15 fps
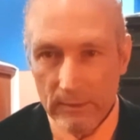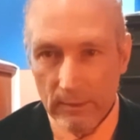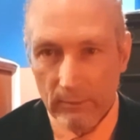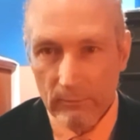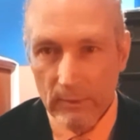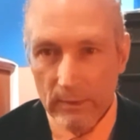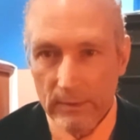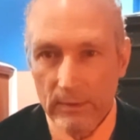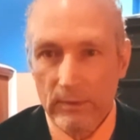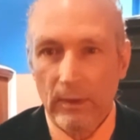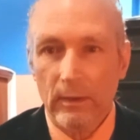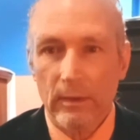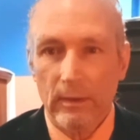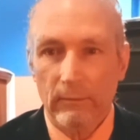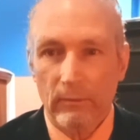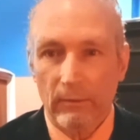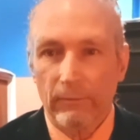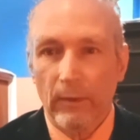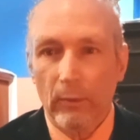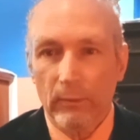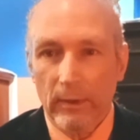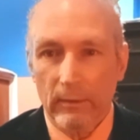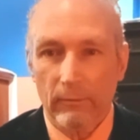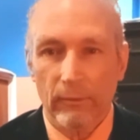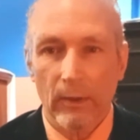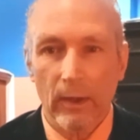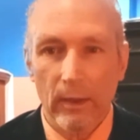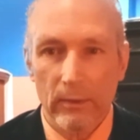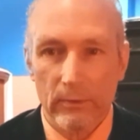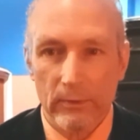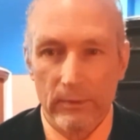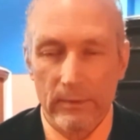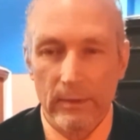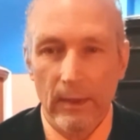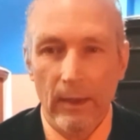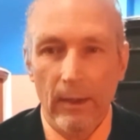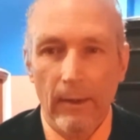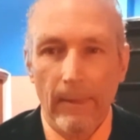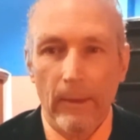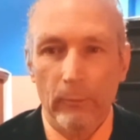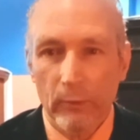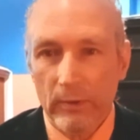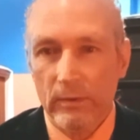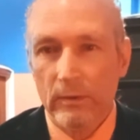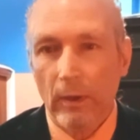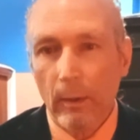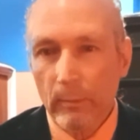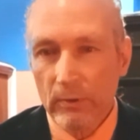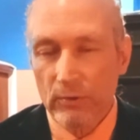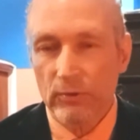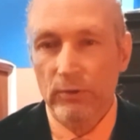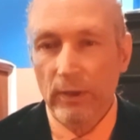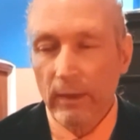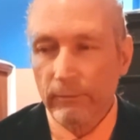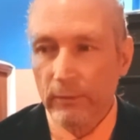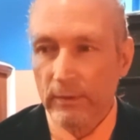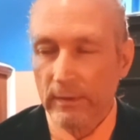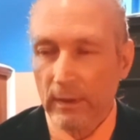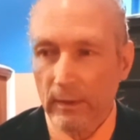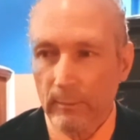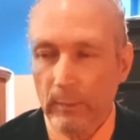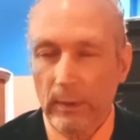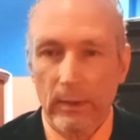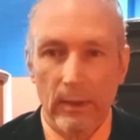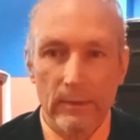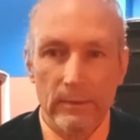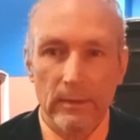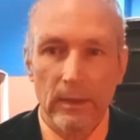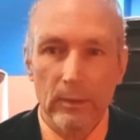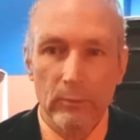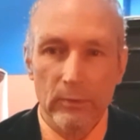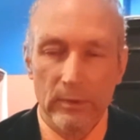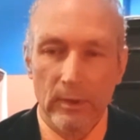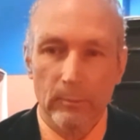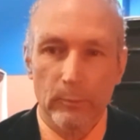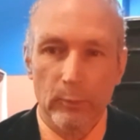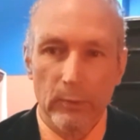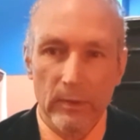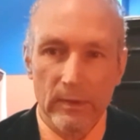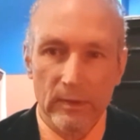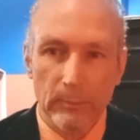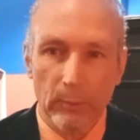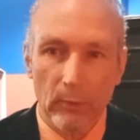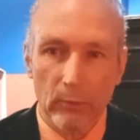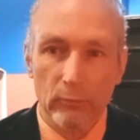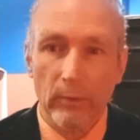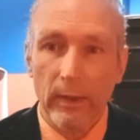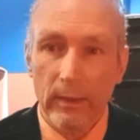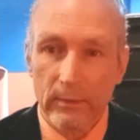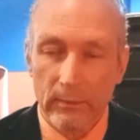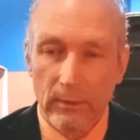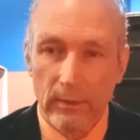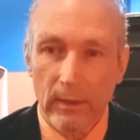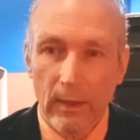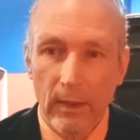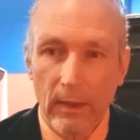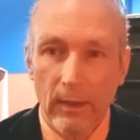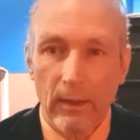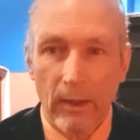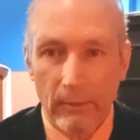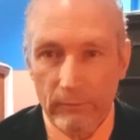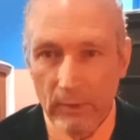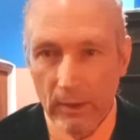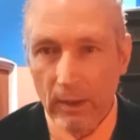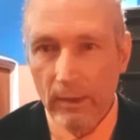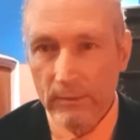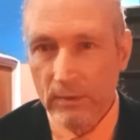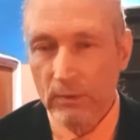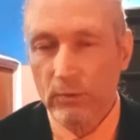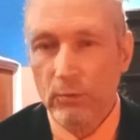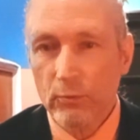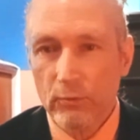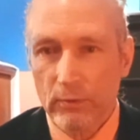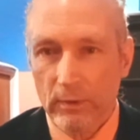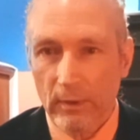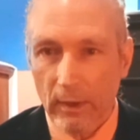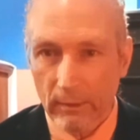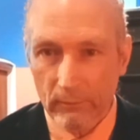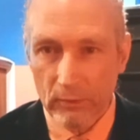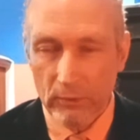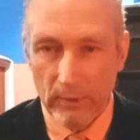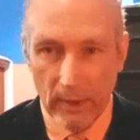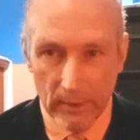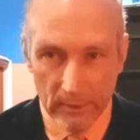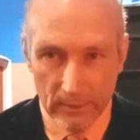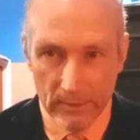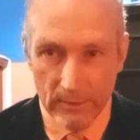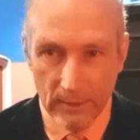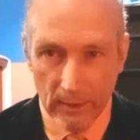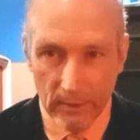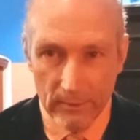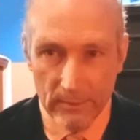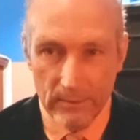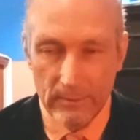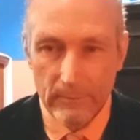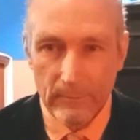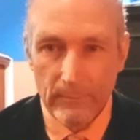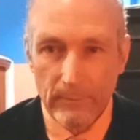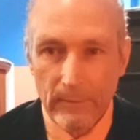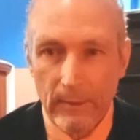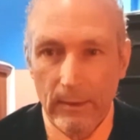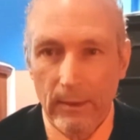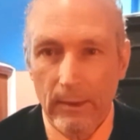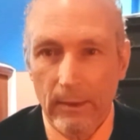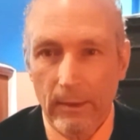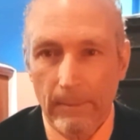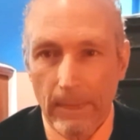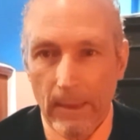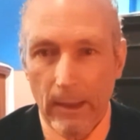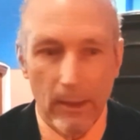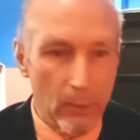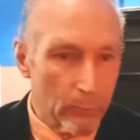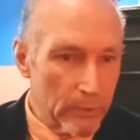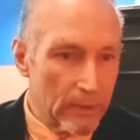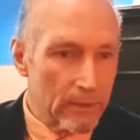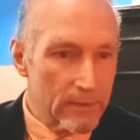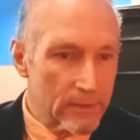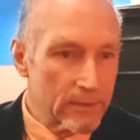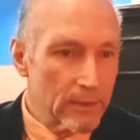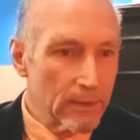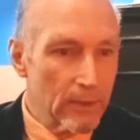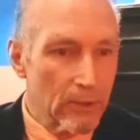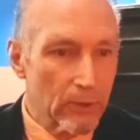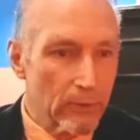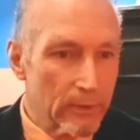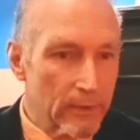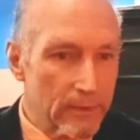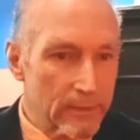of this study of the Founding Fathers with Thomas Jefferson because he was the principal writer of the Constitution of the United States. We can see here in the